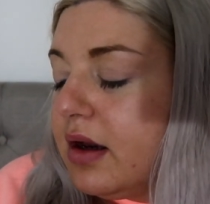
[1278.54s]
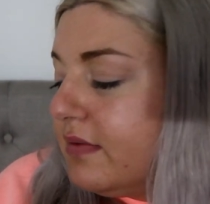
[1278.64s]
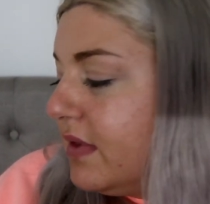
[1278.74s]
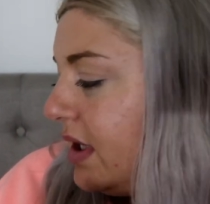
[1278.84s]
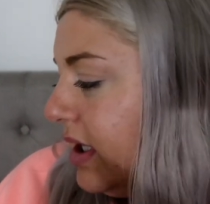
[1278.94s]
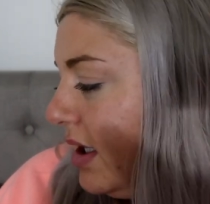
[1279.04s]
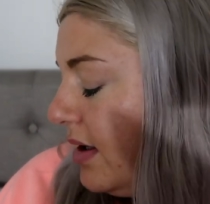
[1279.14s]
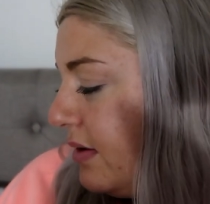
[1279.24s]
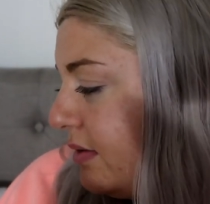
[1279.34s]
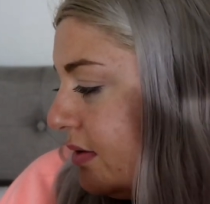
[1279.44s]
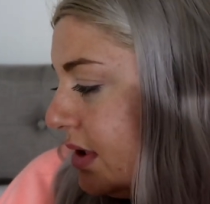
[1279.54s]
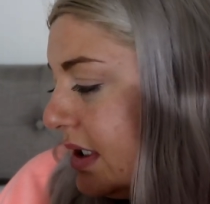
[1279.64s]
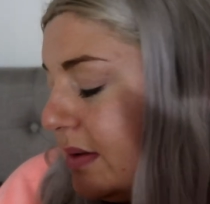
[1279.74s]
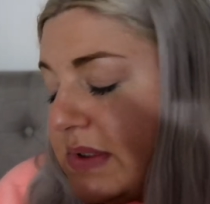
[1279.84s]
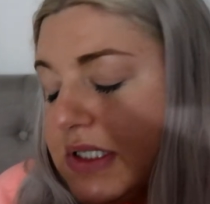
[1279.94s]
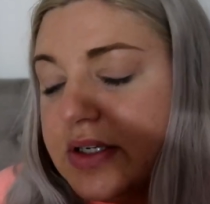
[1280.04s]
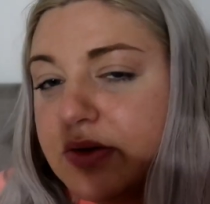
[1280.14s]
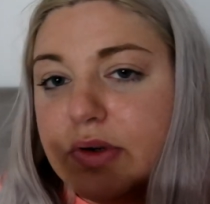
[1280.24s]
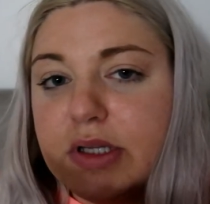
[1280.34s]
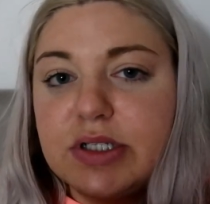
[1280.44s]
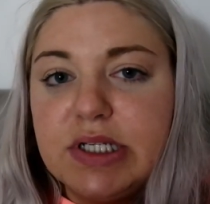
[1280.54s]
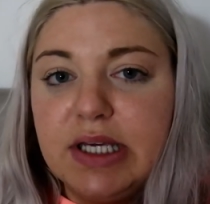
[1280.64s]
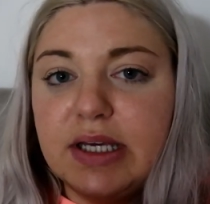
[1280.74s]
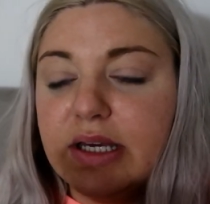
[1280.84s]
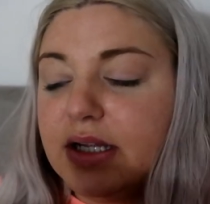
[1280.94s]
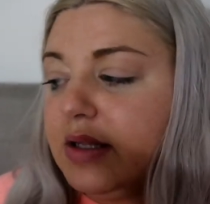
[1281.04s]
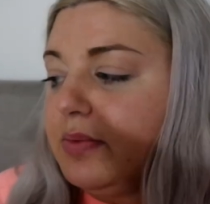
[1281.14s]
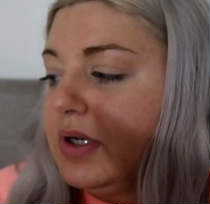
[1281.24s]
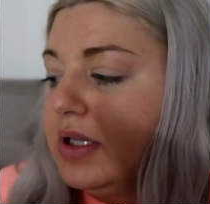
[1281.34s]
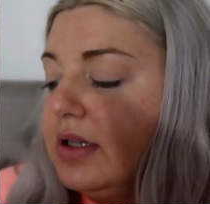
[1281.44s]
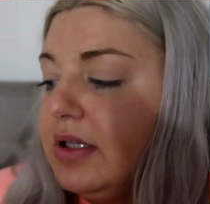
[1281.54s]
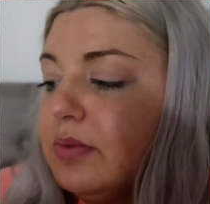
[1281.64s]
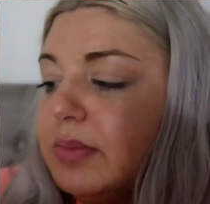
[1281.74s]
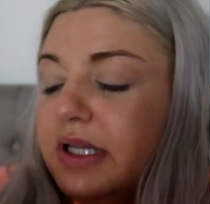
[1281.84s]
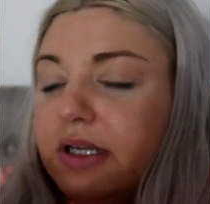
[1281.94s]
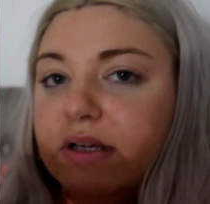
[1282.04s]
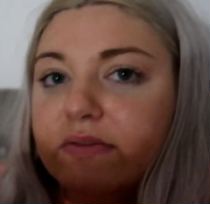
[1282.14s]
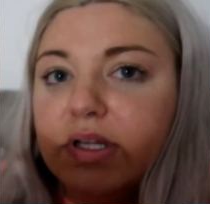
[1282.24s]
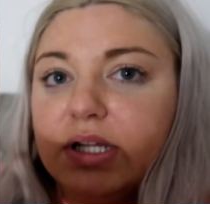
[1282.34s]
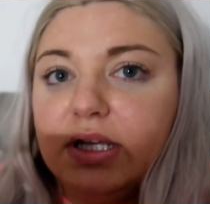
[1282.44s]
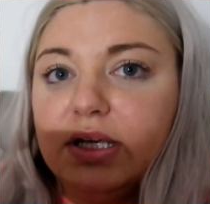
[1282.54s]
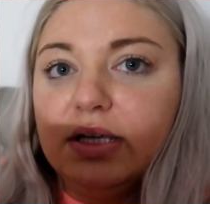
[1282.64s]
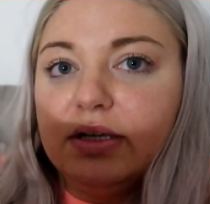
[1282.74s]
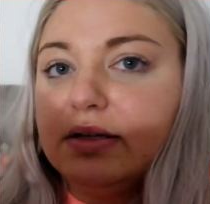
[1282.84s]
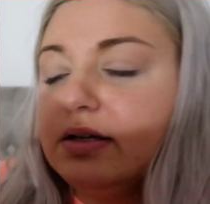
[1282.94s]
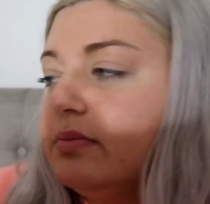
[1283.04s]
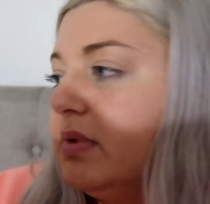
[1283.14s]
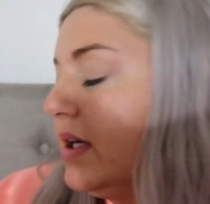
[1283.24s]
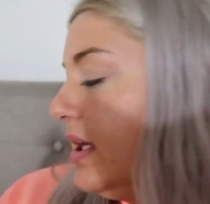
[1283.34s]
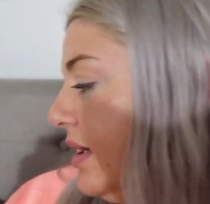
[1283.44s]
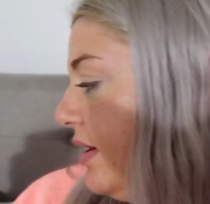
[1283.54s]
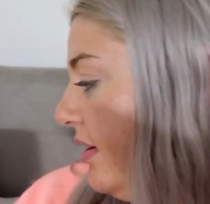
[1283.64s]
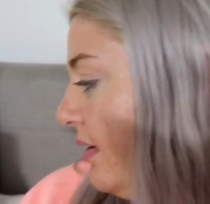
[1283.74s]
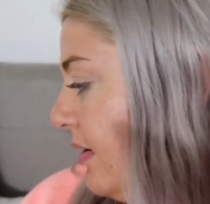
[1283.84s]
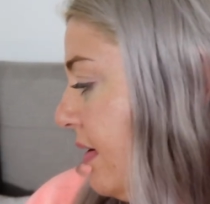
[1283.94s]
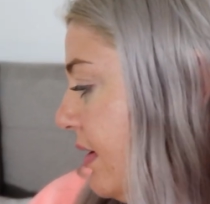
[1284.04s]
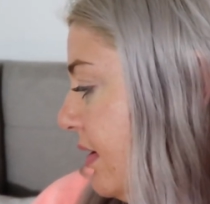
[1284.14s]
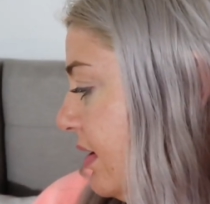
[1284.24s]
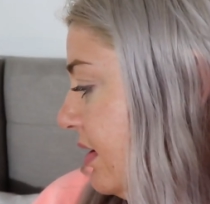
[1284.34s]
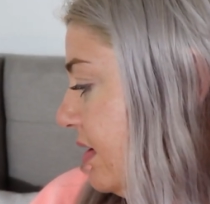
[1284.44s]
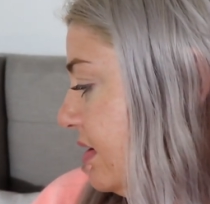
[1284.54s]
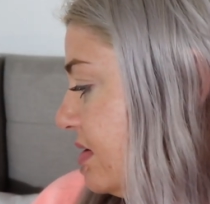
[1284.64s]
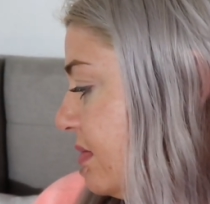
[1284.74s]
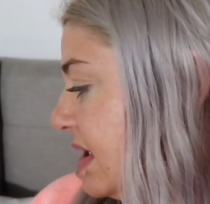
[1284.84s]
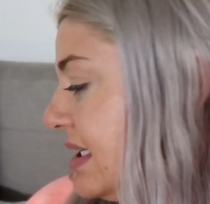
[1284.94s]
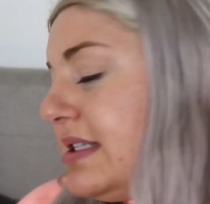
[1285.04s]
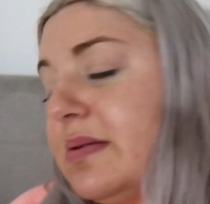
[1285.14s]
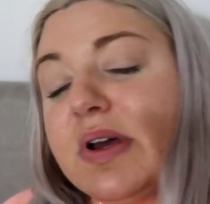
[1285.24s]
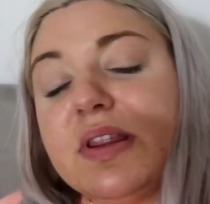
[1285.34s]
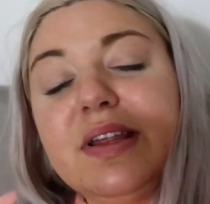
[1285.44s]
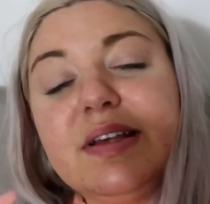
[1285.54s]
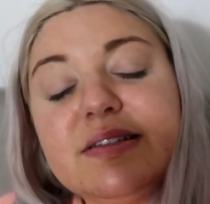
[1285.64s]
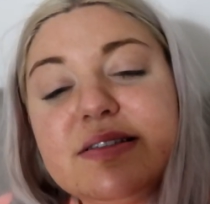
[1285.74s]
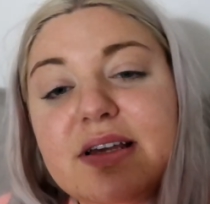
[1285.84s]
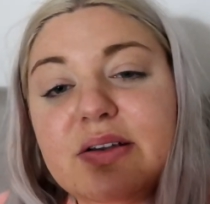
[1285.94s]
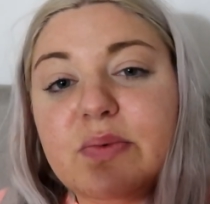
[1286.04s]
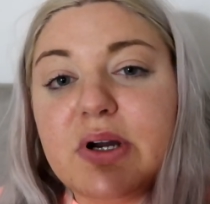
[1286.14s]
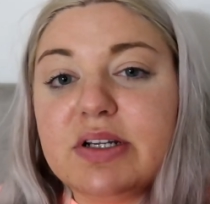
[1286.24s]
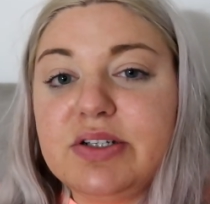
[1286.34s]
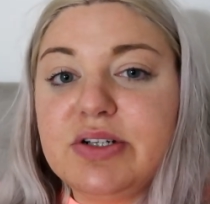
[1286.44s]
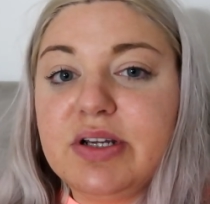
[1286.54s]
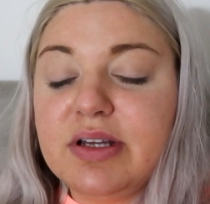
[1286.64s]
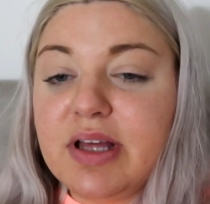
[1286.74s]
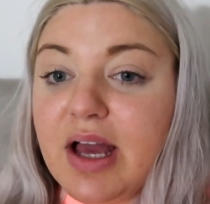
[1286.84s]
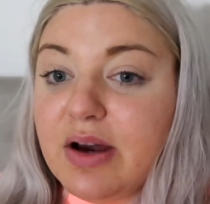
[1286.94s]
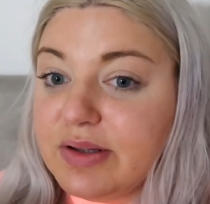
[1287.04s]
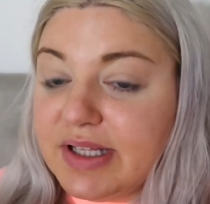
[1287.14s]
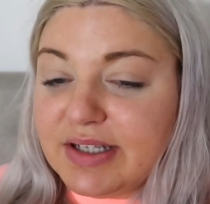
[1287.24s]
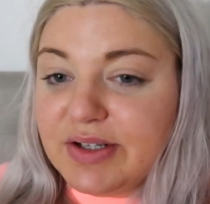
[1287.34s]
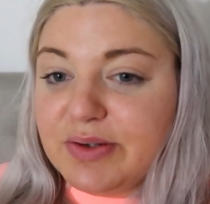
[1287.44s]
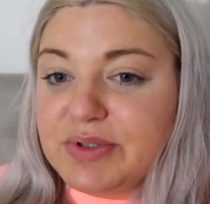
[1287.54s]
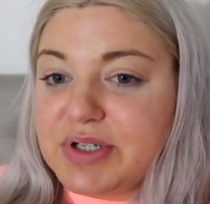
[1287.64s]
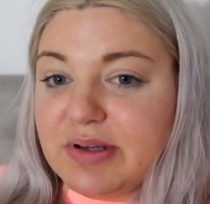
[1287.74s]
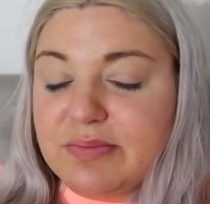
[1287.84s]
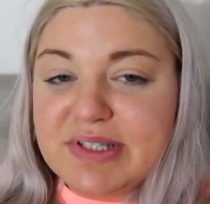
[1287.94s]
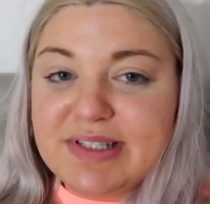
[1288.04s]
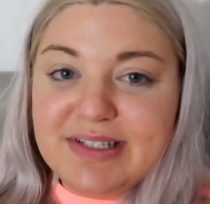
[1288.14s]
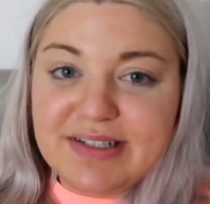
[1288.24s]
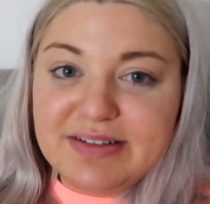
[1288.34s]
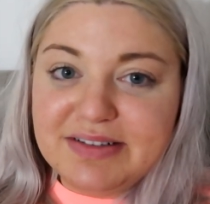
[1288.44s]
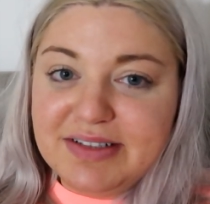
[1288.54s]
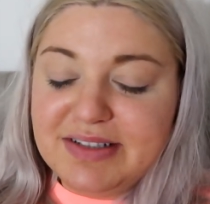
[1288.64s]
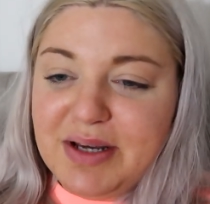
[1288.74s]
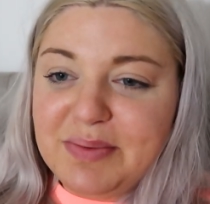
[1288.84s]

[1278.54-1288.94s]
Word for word: of the Lipton green tea, and I put a little bit of honey in a mug here. So I'm gonna sip on this and watch Outlander, which I'm still